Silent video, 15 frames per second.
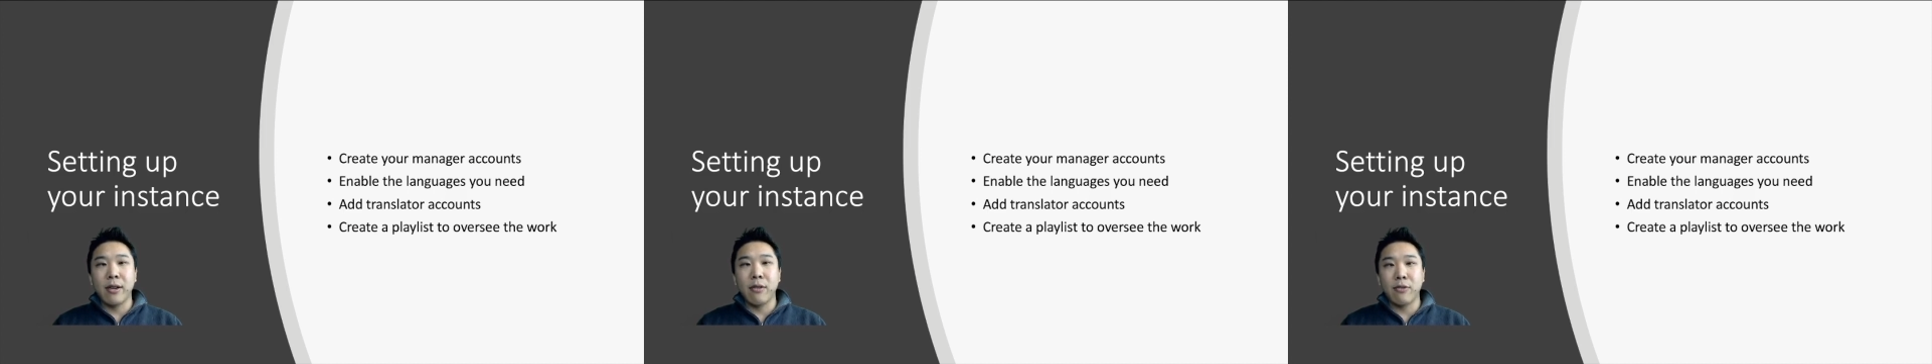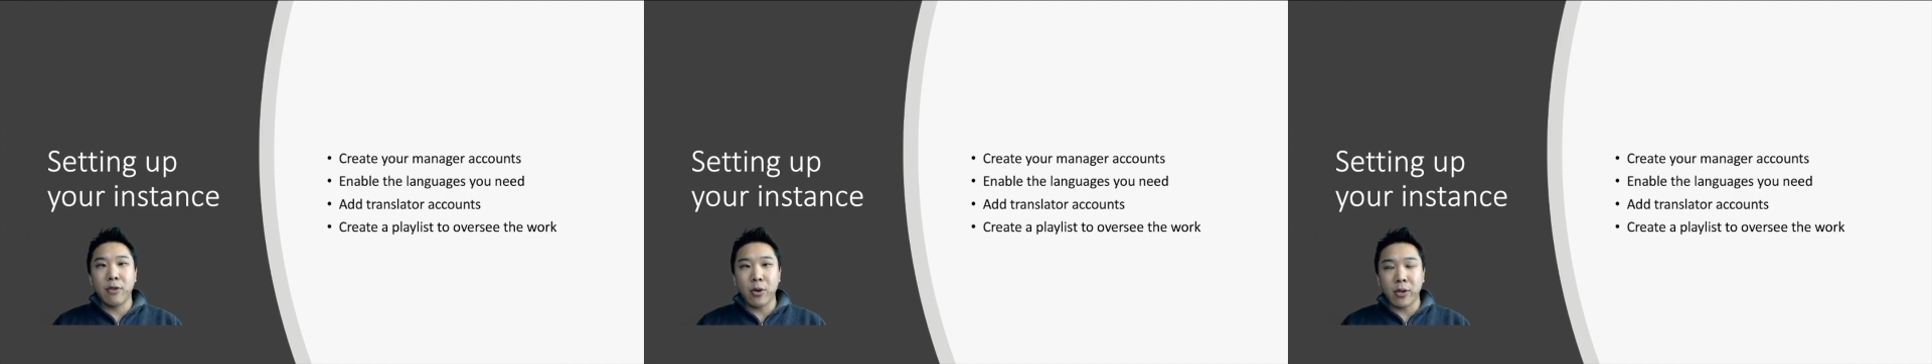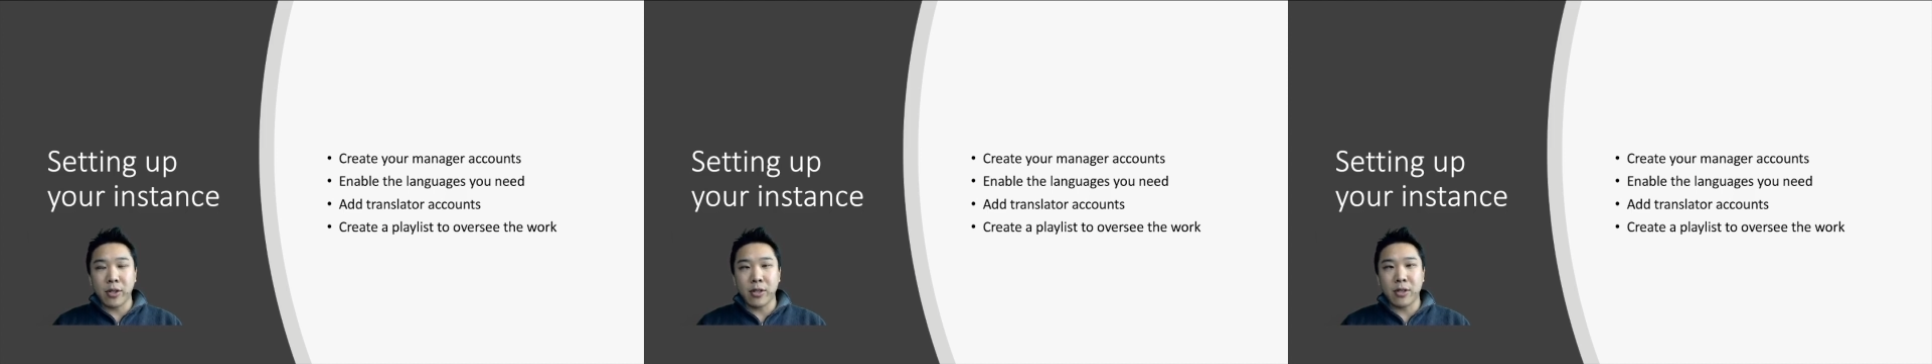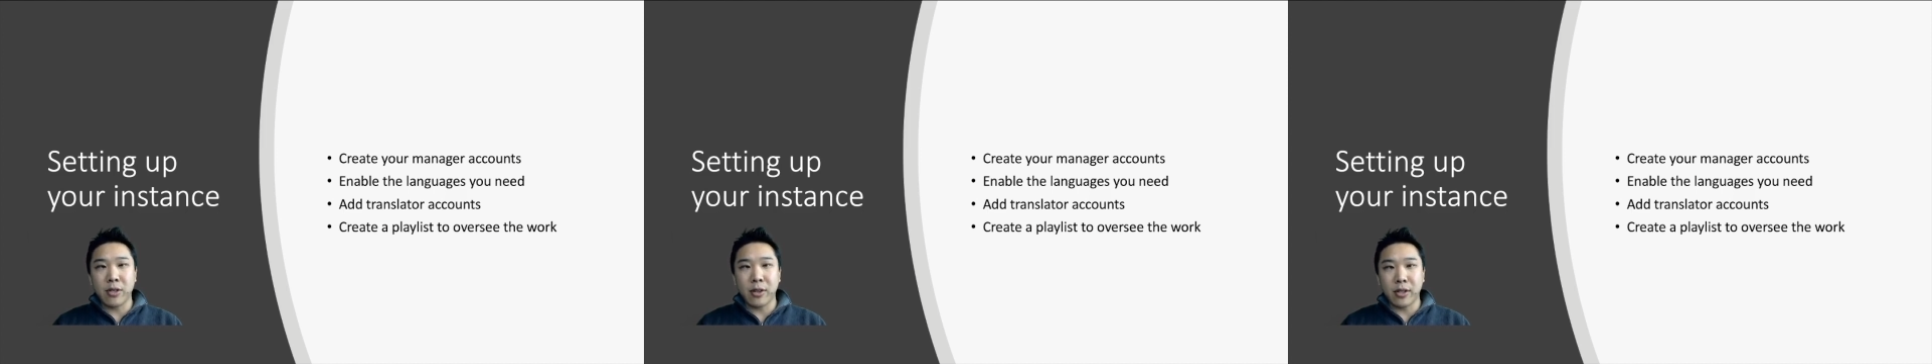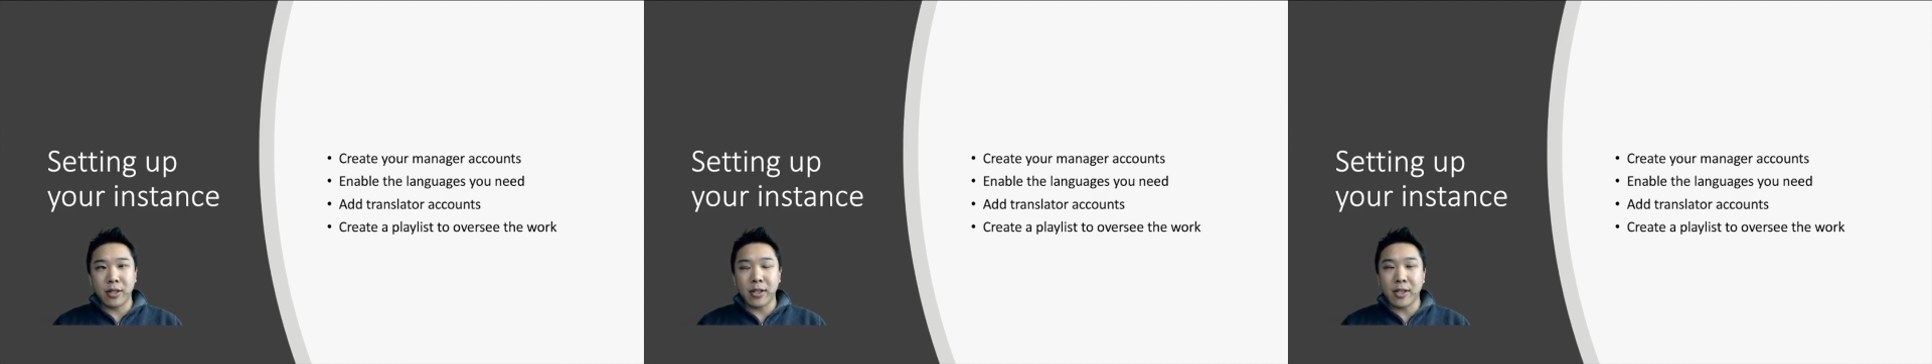focus
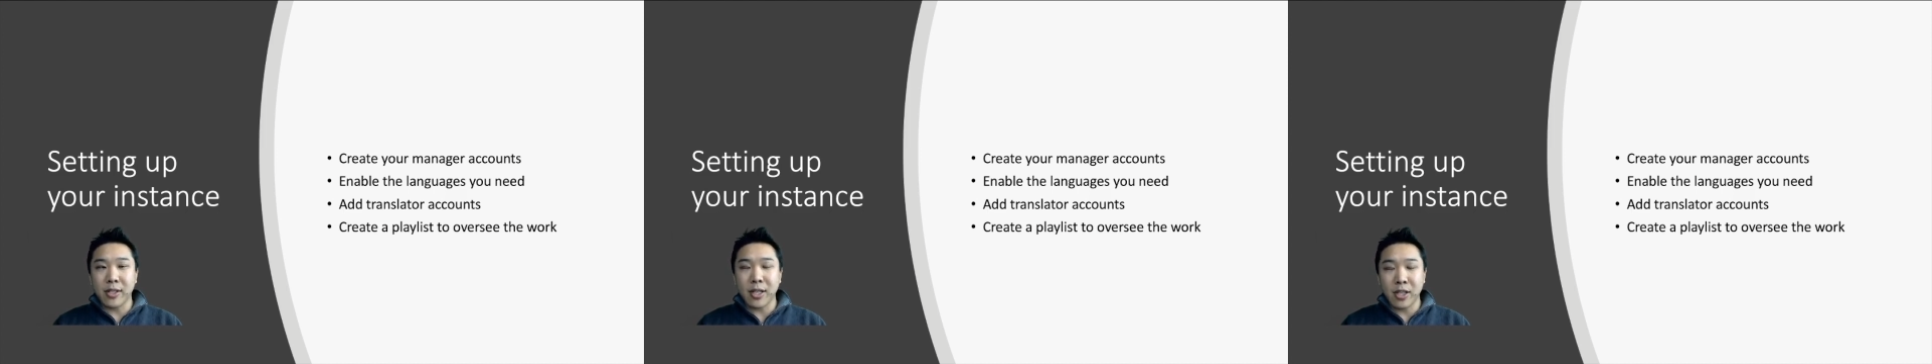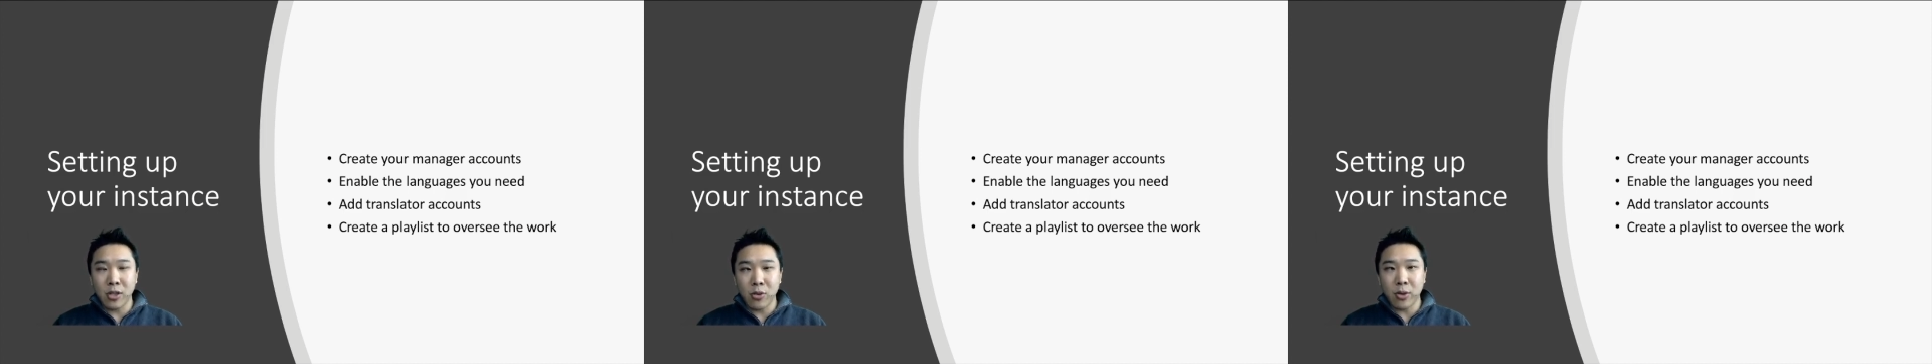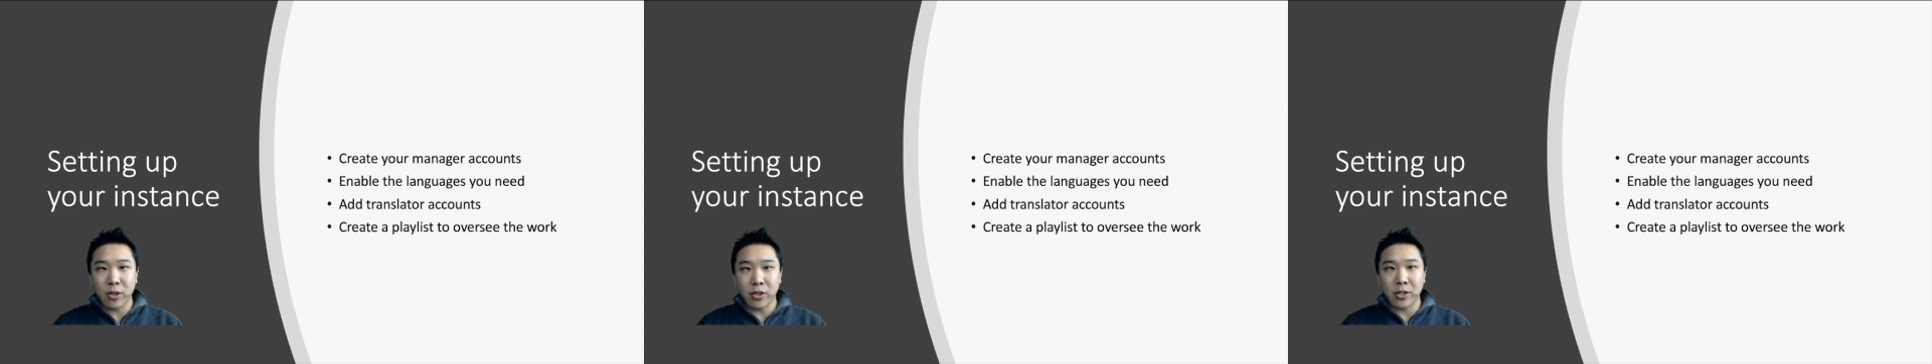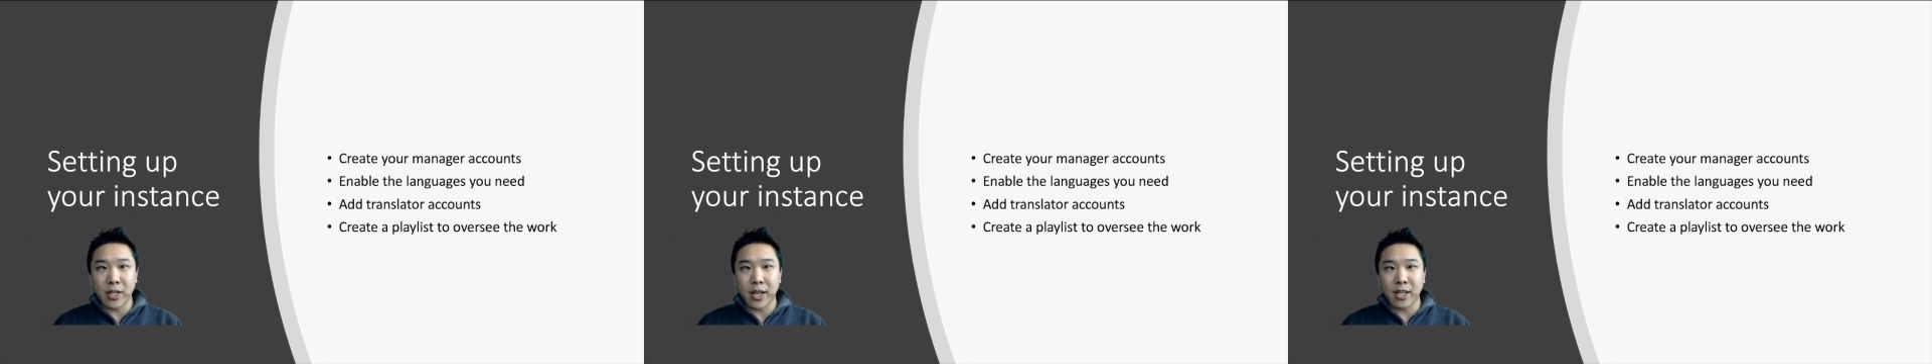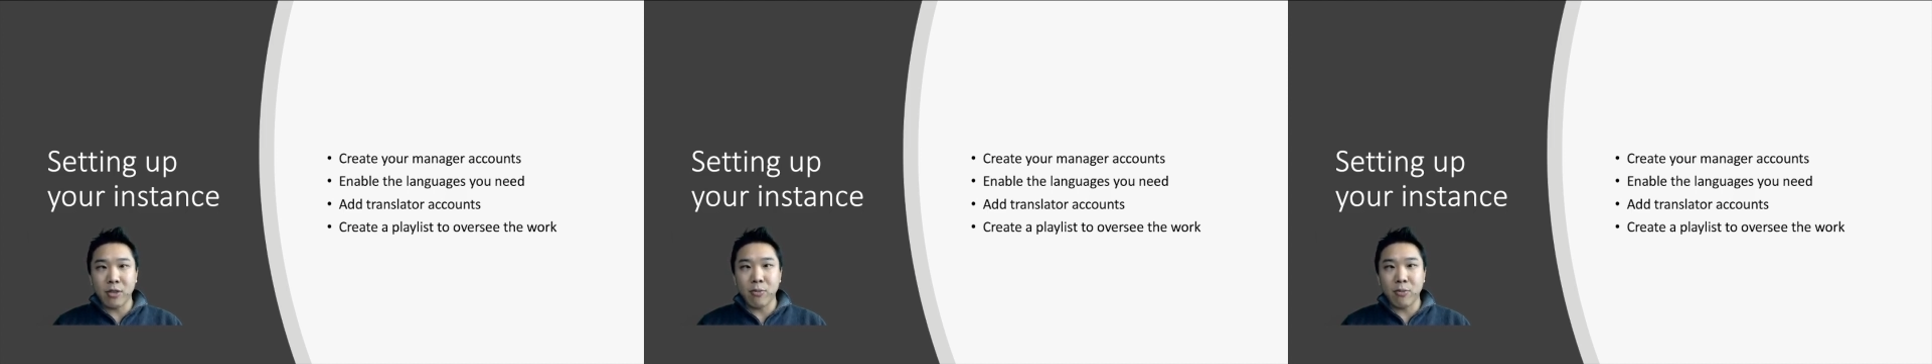on the things that you understand.